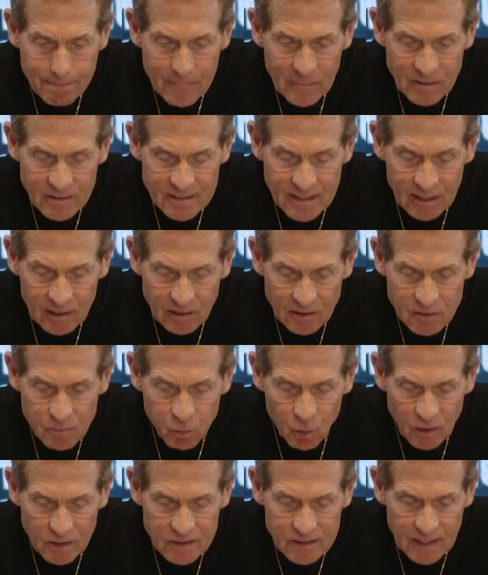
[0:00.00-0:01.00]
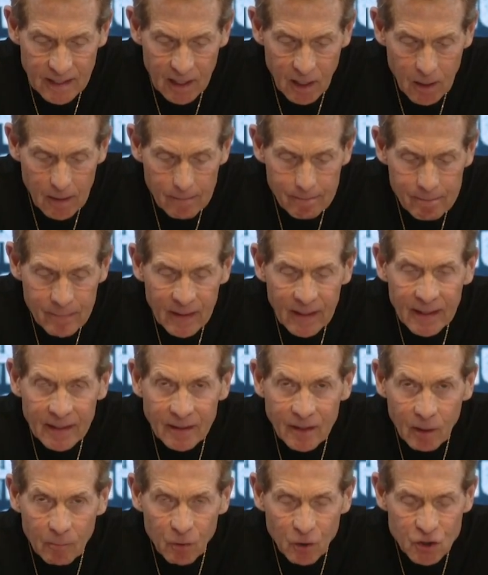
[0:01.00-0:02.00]
as Alex points out, and
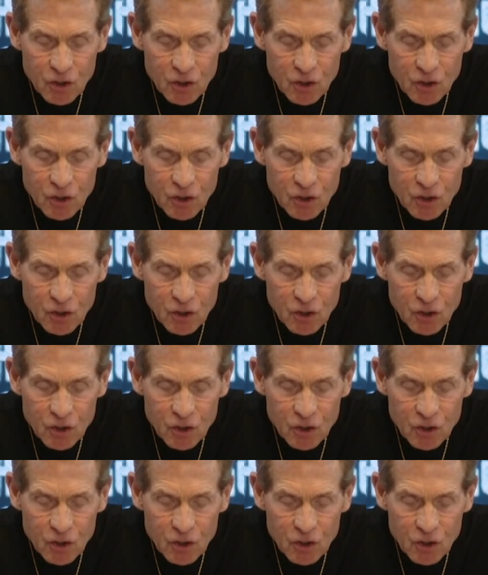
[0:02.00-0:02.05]
number